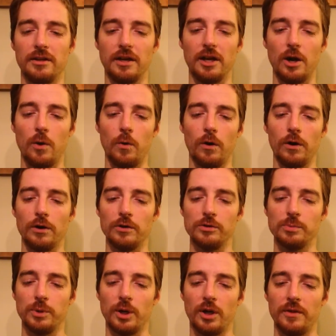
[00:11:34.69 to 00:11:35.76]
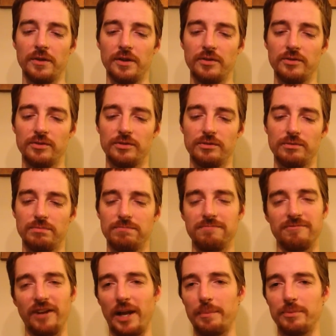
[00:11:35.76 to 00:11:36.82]
co-workers put on this
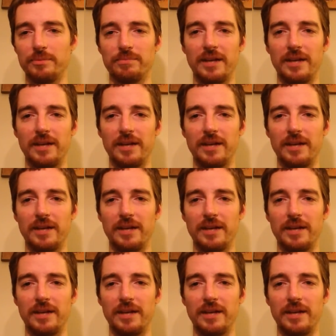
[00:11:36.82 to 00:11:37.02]
vaped